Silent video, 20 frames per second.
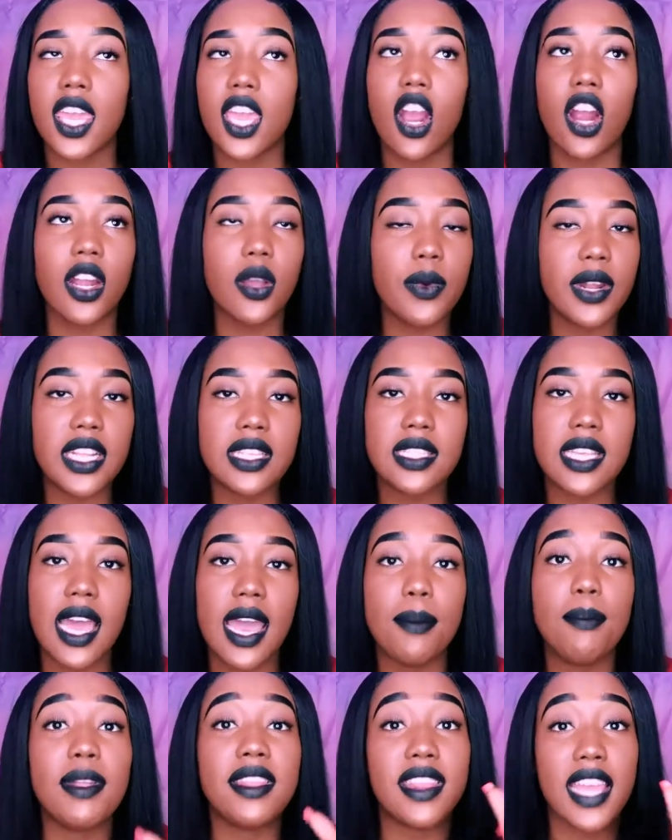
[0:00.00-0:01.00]
he already went
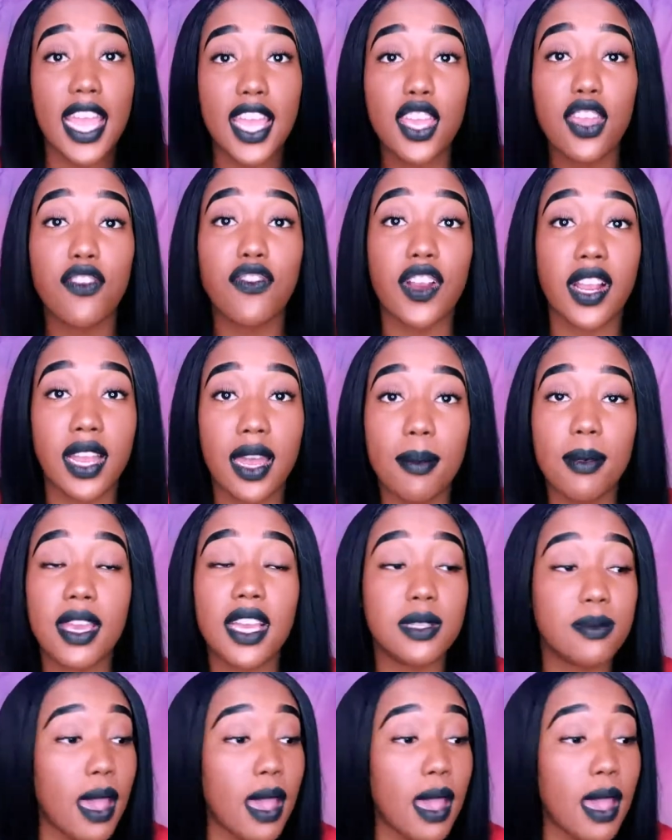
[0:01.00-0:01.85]
inside, but thank you for coming,